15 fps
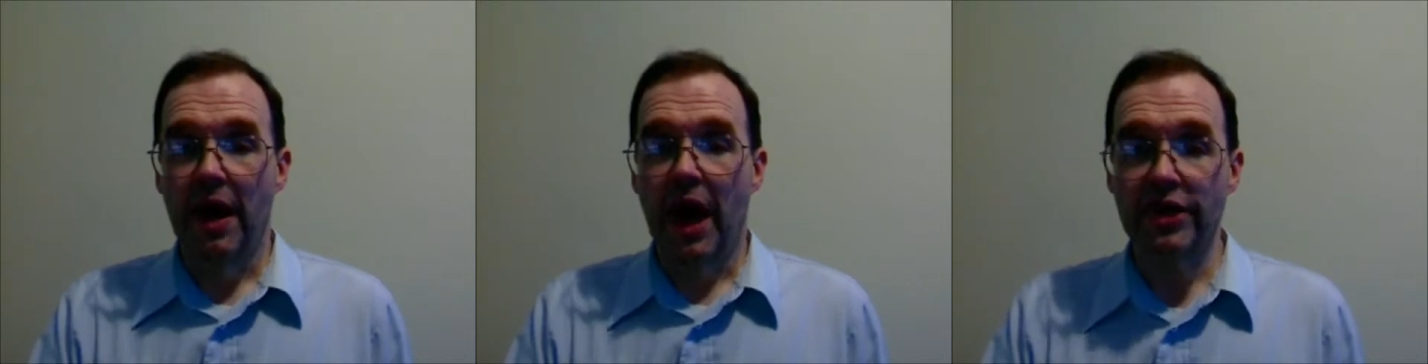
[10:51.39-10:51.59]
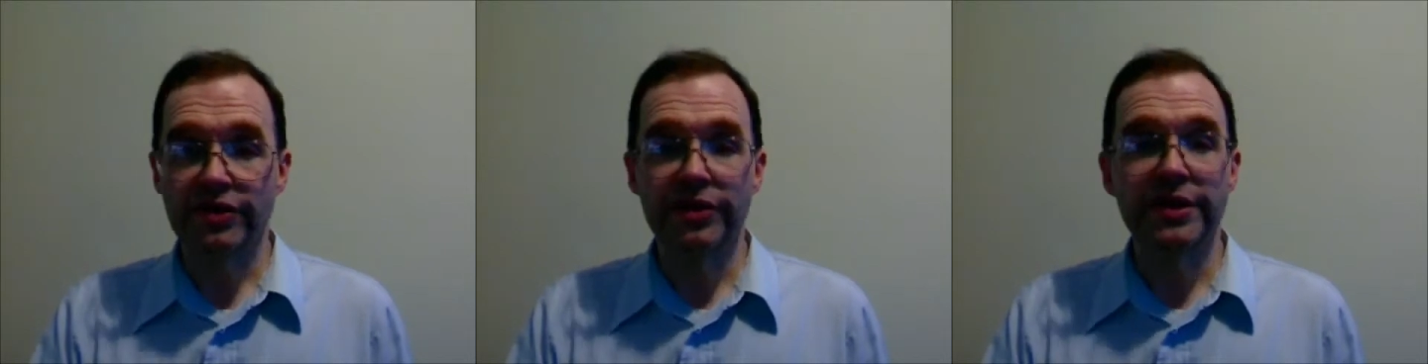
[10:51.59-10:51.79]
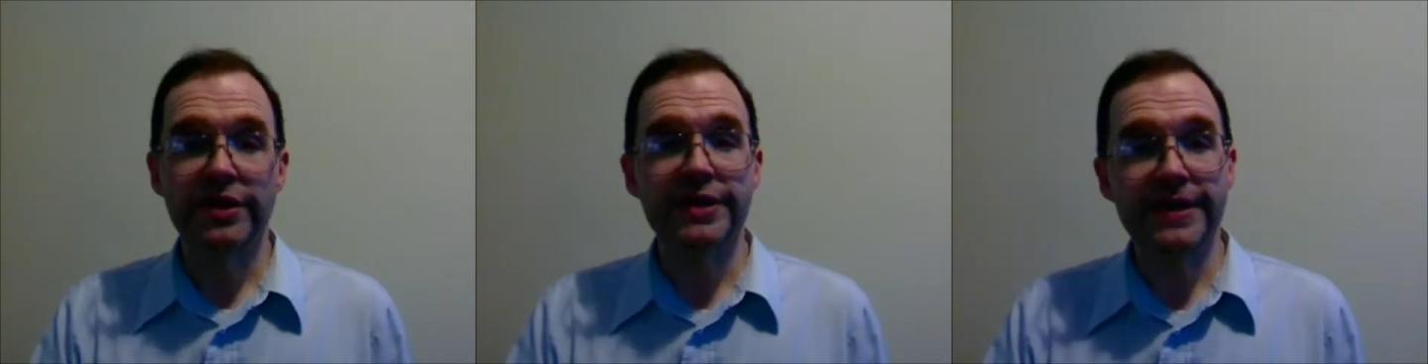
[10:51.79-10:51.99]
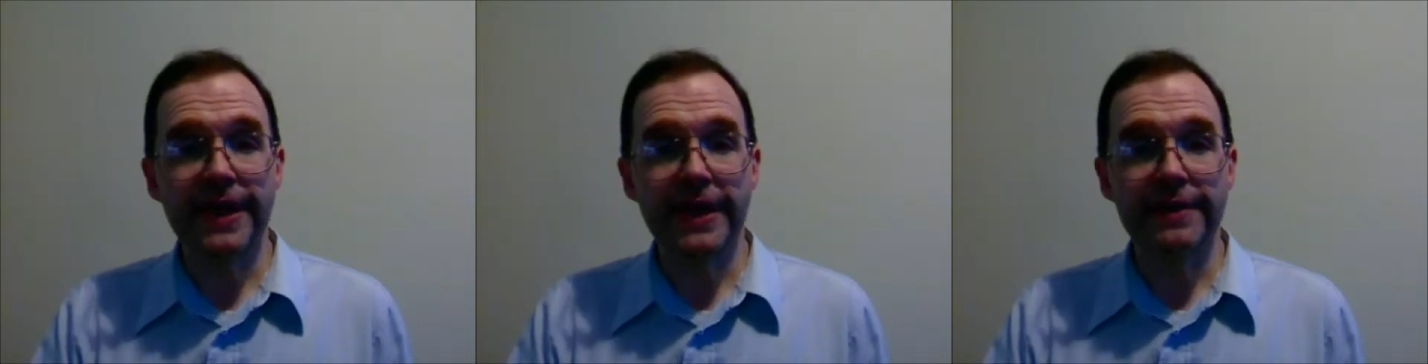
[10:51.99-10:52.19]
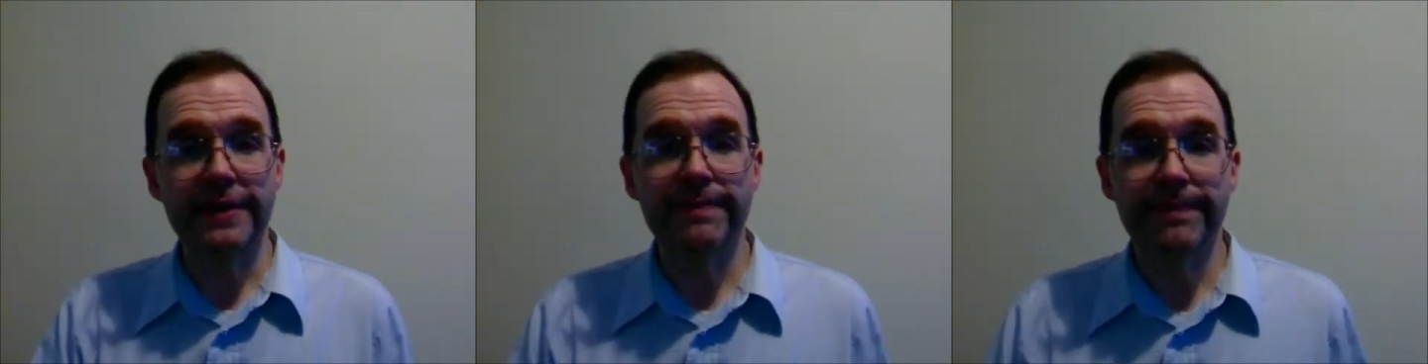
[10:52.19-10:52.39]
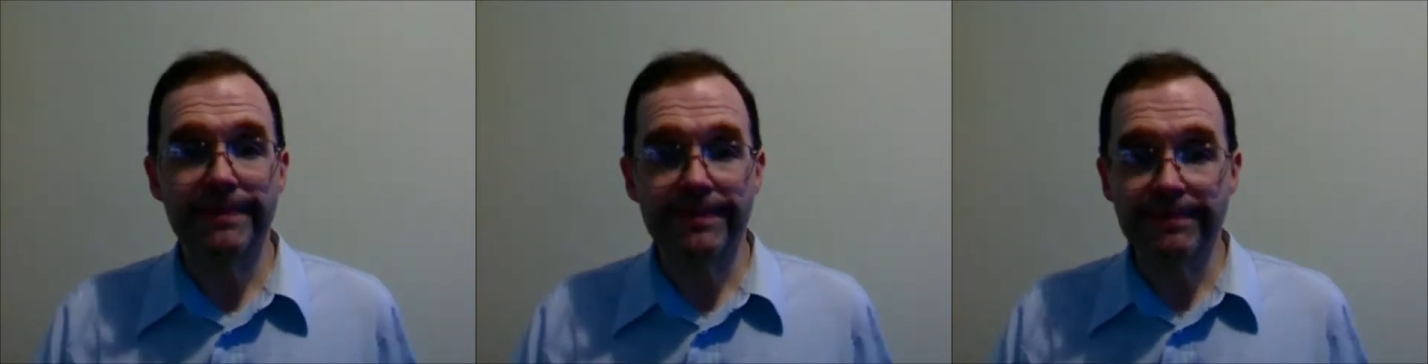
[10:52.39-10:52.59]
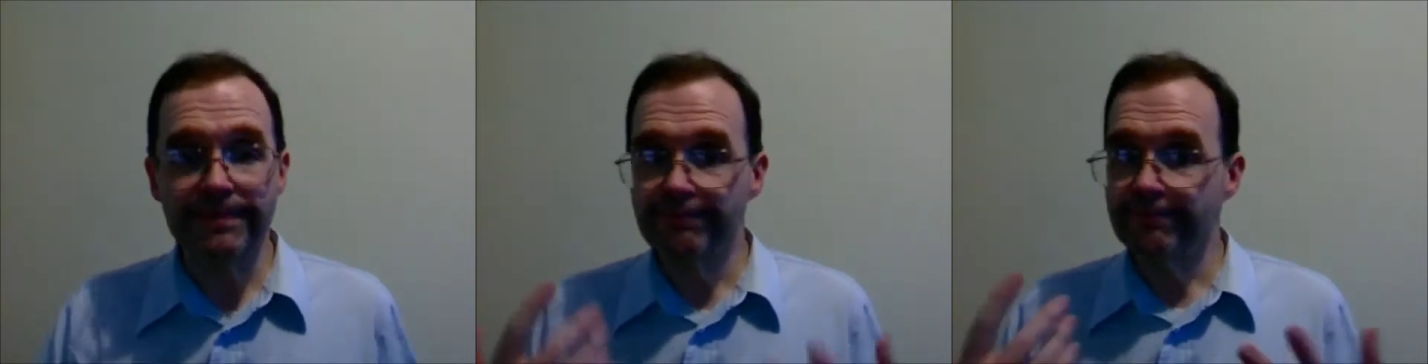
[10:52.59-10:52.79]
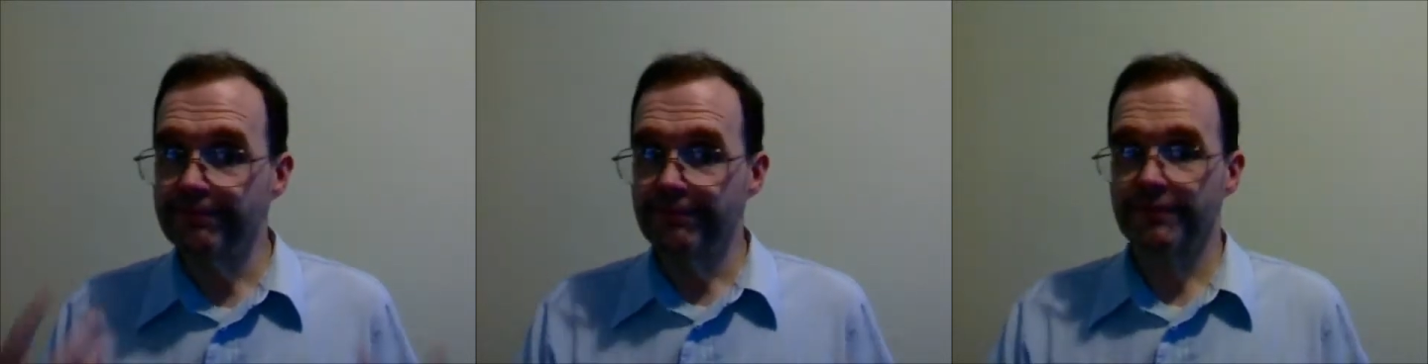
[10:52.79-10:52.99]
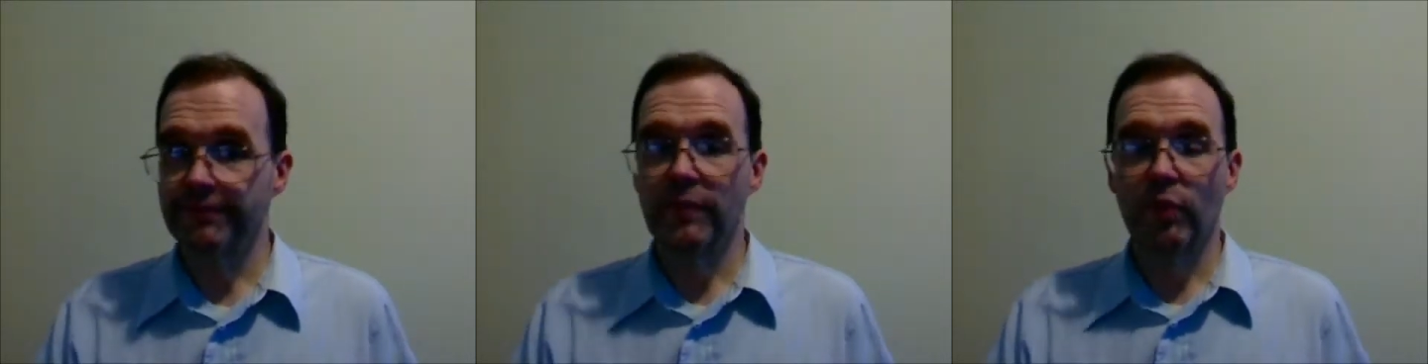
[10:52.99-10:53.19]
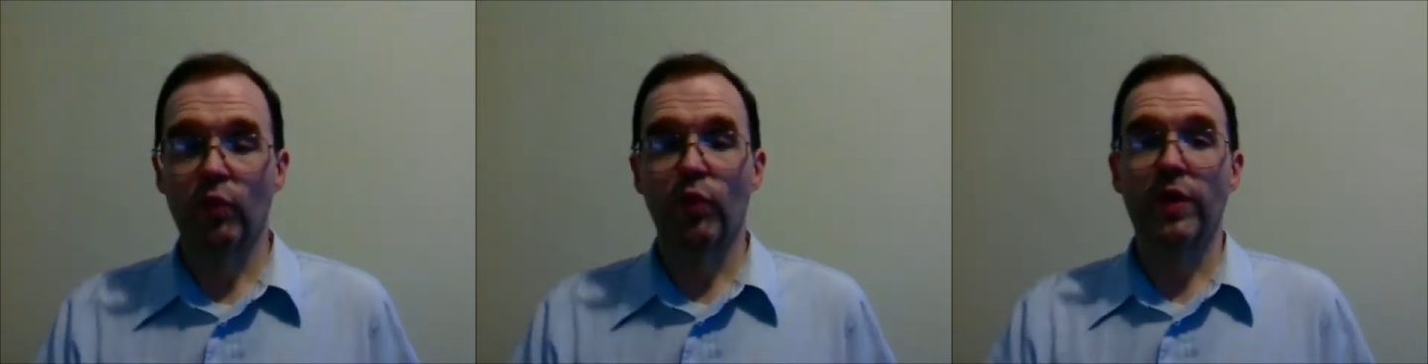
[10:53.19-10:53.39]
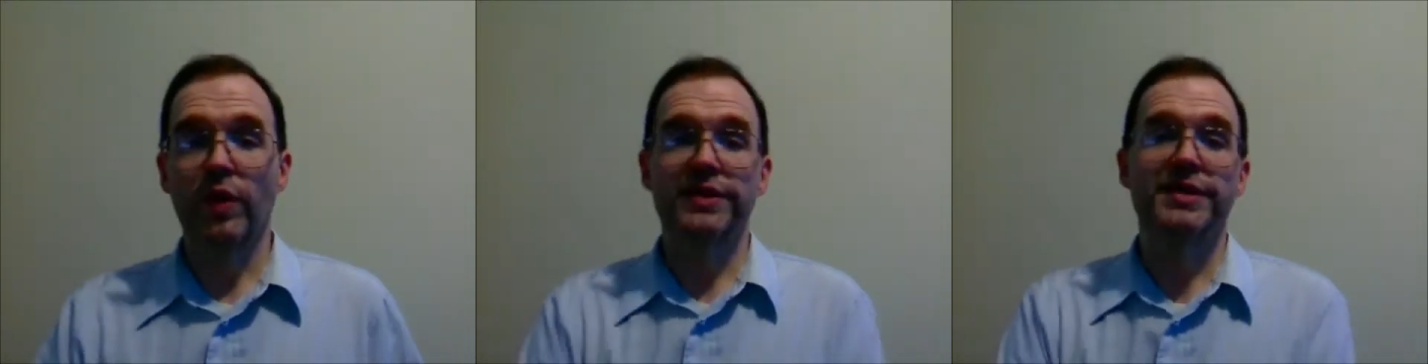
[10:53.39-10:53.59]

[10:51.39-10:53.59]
I should have said, what